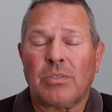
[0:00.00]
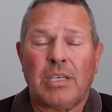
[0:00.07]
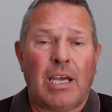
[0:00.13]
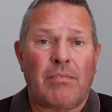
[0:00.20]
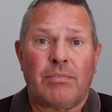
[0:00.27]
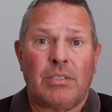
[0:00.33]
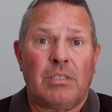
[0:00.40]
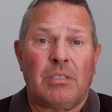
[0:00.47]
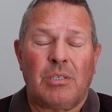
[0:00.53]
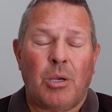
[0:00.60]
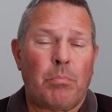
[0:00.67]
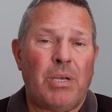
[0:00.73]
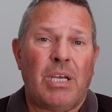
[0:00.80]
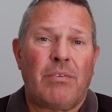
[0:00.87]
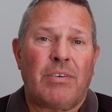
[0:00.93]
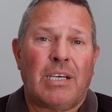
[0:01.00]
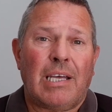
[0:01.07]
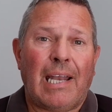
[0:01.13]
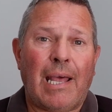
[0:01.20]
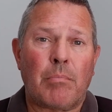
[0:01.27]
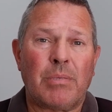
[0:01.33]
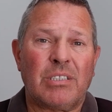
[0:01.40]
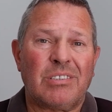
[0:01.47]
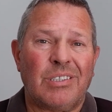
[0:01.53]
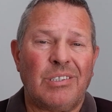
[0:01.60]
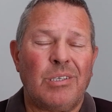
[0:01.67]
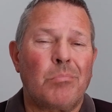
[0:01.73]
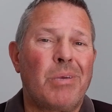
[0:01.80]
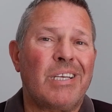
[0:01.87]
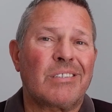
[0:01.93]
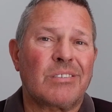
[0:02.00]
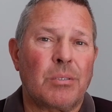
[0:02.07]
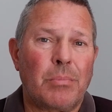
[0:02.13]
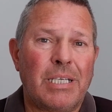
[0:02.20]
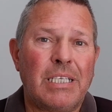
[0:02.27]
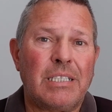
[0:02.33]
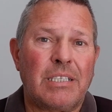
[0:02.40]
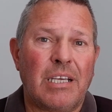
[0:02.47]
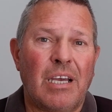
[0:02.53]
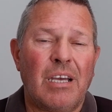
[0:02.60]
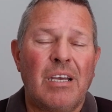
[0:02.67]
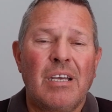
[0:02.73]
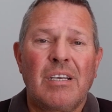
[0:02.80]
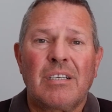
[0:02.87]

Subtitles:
they have a bit of a calamity, it makes the media,